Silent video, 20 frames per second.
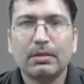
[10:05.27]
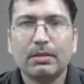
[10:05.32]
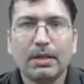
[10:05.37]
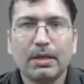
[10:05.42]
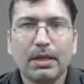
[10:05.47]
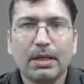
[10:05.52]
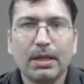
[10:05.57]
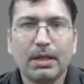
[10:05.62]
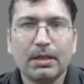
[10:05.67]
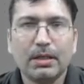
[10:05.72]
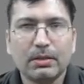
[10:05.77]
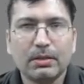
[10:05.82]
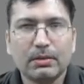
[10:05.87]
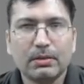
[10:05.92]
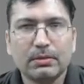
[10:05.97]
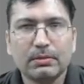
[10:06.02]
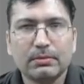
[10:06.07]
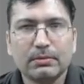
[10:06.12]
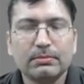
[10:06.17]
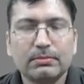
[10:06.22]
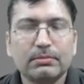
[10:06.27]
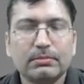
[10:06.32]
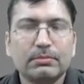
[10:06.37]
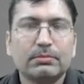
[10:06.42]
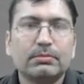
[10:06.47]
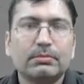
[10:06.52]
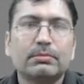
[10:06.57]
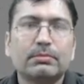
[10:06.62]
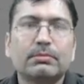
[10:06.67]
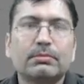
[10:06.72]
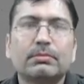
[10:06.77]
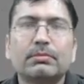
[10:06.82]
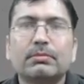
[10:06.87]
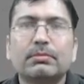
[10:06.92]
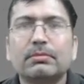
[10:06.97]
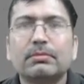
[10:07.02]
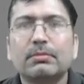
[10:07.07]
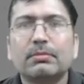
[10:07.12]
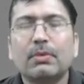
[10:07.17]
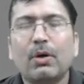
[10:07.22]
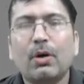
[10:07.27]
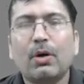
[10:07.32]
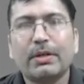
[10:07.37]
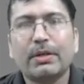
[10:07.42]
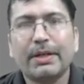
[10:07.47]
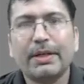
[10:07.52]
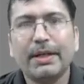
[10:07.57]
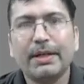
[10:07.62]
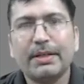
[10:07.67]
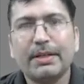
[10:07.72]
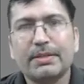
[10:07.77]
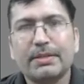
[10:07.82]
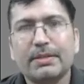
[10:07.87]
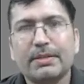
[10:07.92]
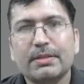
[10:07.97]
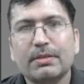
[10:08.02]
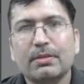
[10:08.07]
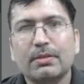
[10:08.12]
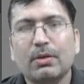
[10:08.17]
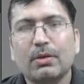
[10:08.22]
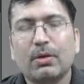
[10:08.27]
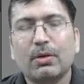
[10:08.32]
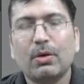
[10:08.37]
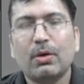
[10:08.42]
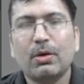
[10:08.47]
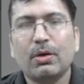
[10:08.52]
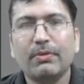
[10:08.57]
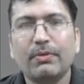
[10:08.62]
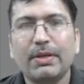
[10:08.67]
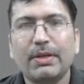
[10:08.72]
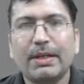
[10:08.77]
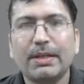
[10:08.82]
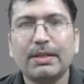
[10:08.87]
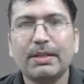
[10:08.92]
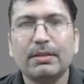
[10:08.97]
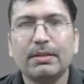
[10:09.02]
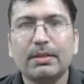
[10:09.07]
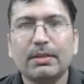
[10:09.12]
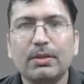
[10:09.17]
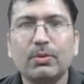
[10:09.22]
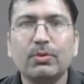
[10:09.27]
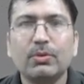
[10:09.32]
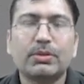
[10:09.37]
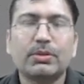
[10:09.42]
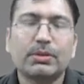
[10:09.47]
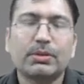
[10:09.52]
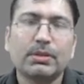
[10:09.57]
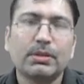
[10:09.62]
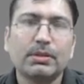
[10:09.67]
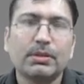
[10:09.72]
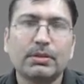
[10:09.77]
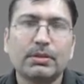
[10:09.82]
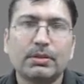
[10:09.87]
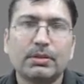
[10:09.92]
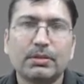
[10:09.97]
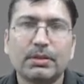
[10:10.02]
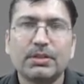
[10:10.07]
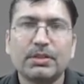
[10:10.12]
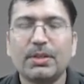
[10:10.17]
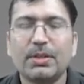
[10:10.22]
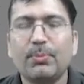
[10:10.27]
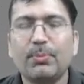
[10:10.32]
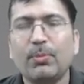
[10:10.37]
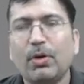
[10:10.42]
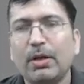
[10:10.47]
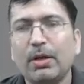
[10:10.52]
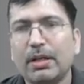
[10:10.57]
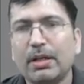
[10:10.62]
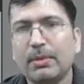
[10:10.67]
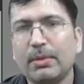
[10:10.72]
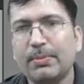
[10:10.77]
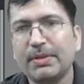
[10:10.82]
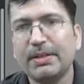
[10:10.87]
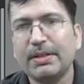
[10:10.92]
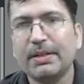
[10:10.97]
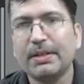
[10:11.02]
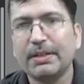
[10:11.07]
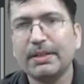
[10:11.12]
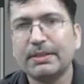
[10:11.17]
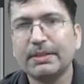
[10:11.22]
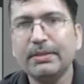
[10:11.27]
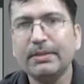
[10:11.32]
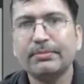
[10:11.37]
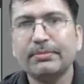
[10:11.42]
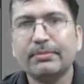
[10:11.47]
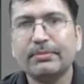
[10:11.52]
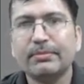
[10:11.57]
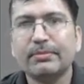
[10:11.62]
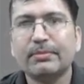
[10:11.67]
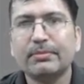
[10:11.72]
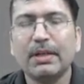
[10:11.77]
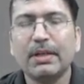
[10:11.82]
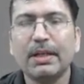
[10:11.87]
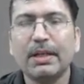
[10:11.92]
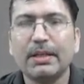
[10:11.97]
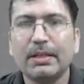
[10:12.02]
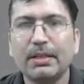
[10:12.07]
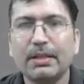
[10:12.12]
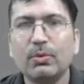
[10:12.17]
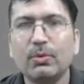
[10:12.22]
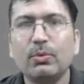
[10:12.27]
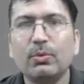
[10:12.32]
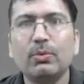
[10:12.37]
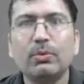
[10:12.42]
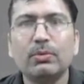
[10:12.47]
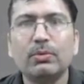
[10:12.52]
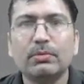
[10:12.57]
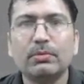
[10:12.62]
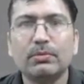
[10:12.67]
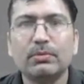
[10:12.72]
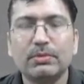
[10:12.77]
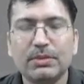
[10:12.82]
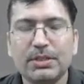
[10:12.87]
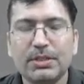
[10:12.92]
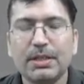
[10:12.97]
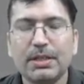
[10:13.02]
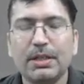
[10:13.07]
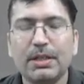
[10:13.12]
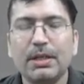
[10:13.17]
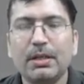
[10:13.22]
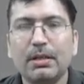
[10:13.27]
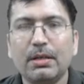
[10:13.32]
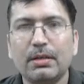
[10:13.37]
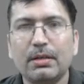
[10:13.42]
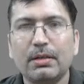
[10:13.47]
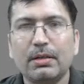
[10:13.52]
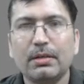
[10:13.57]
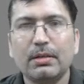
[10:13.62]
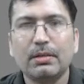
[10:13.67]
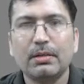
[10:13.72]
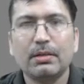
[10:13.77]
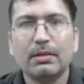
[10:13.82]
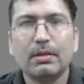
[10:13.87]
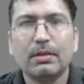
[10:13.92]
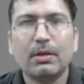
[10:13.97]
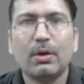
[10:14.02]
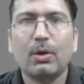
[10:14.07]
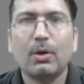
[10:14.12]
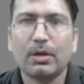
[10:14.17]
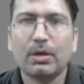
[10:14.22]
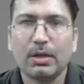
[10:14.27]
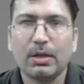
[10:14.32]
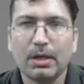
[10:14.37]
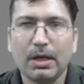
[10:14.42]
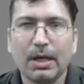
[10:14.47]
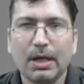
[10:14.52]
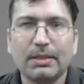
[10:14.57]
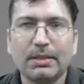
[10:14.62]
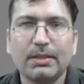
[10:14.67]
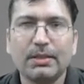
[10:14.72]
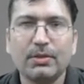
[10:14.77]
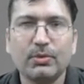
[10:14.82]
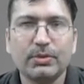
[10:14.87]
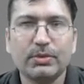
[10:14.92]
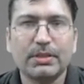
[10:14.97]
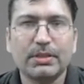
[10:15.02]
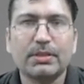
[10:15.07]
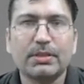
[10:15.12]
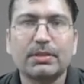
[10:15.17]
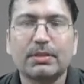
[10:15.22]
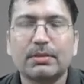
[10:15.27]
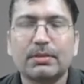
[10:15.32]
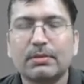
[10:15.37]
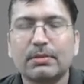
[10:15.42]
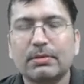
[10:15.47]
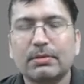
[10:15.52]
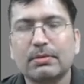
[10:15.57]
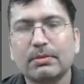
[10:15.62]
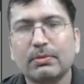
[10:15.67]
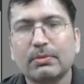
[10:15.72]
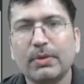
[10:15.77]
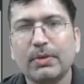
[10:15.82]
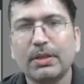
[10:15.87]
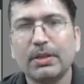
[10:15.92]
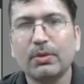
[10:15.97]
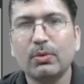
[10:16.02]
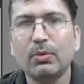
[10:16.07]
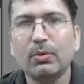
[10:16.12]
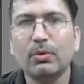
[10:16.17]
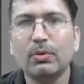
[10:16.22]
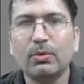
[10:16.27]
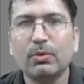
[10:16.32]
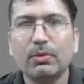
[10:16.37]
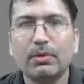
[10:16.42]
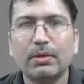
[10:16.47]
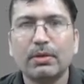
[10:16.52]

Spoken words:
in octets, or we can use the symbolic representation like U, G, or other users with O.